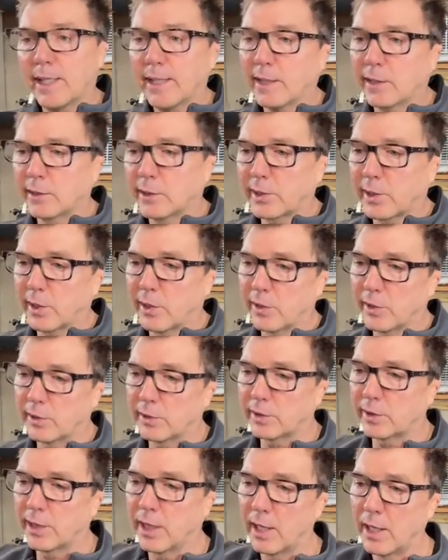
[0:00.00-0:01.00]
any
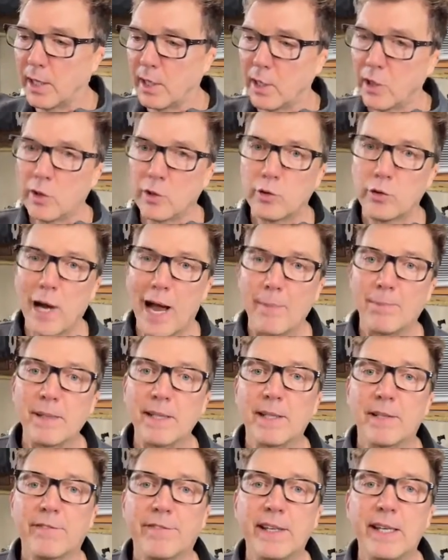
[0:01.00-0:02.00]
concerns, drop
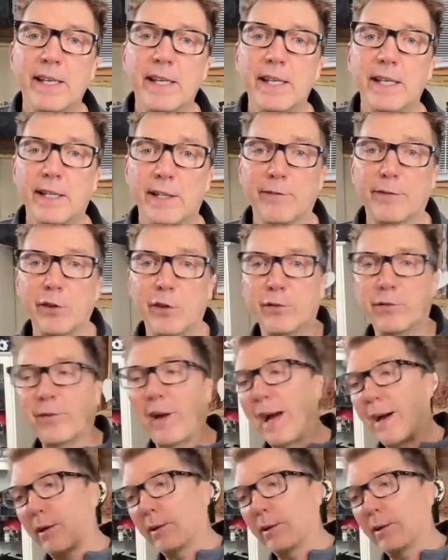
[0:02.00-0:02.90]
it in the feed. If you